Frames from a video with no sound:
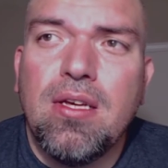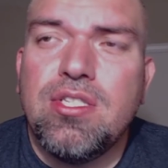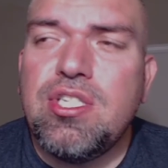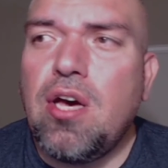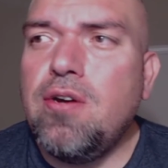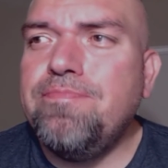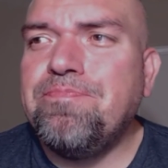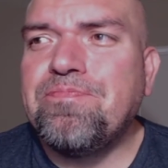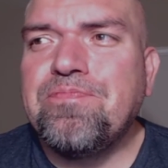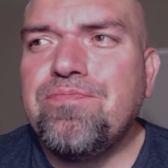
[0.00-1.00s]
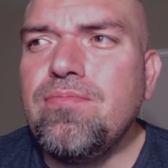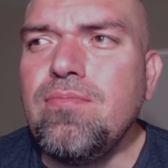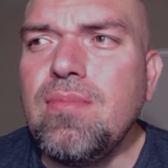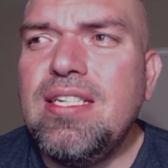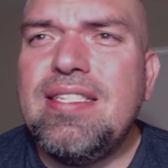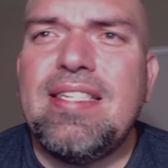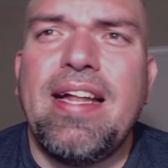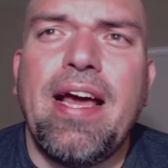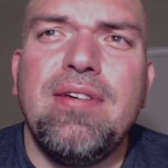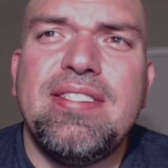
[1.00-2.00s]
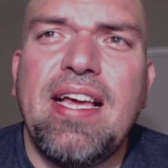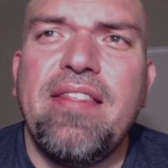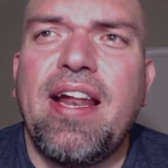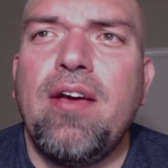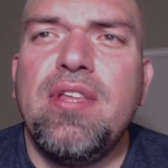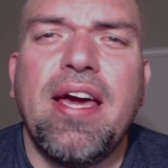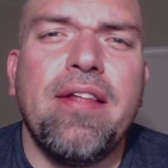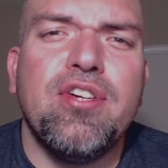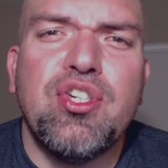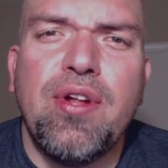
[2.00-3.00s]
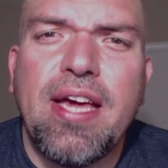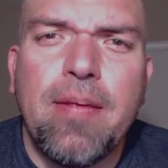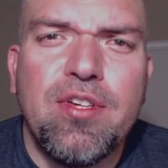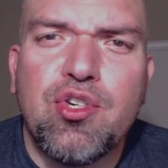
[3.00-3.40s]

So instead now he's saying that I only got on the show to get him in